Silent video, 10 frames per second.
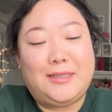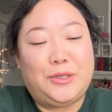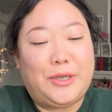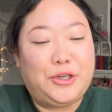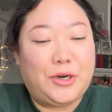So
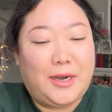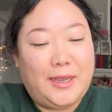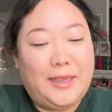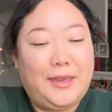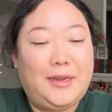I
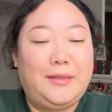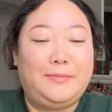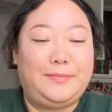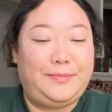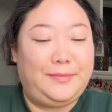tried
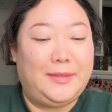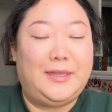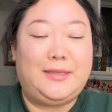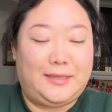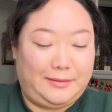this